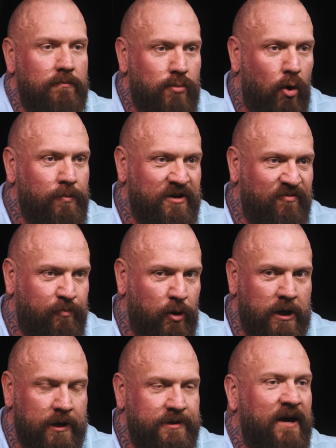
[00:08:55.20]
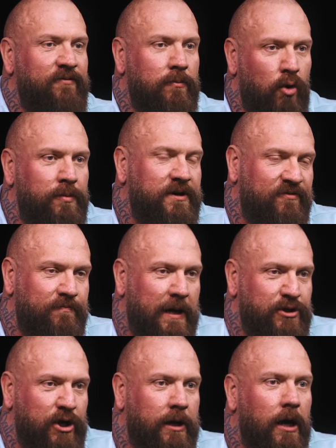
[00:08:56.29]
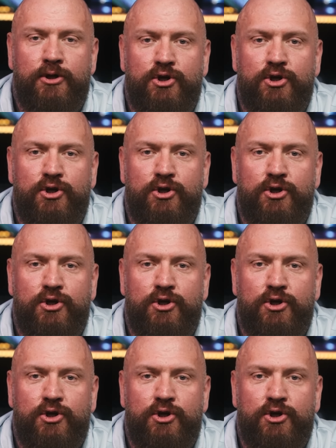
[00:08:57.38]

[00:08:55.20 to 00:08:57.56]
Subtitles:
a moment of brilliance, have a moment of magic,